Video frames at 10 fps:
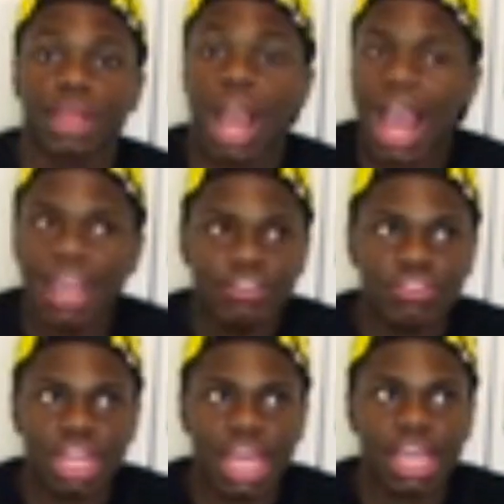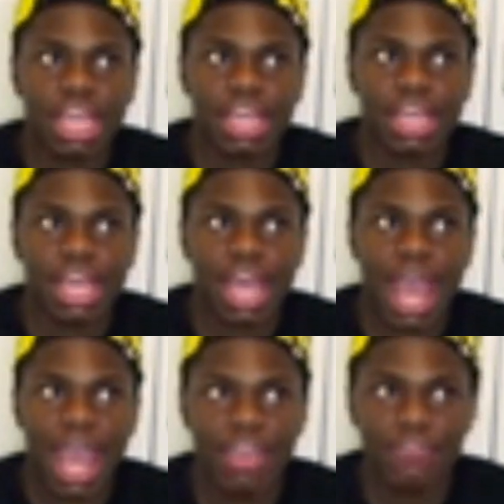I
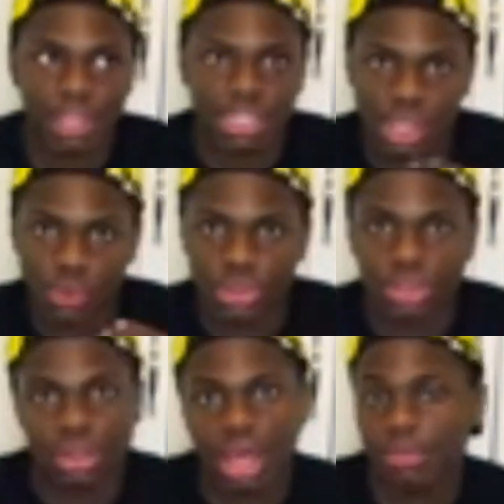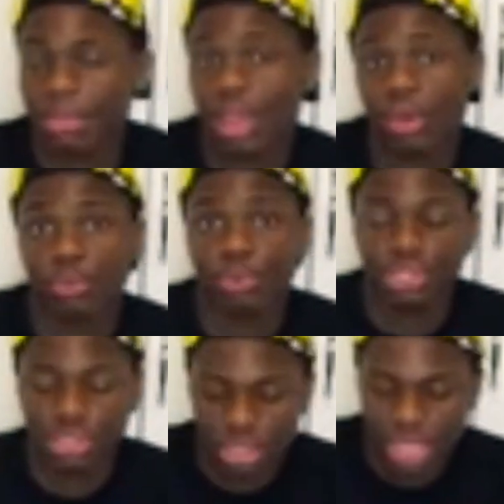have dealt with a lot in my own
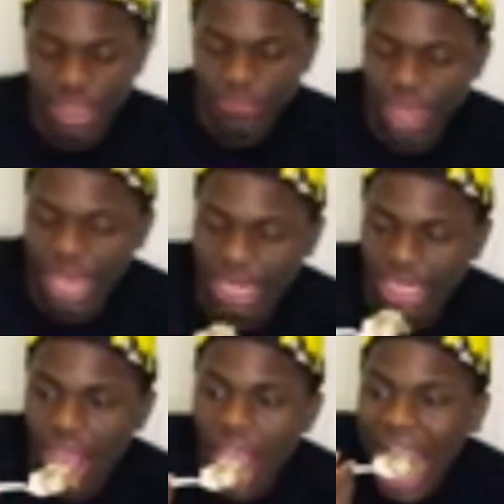personal life, and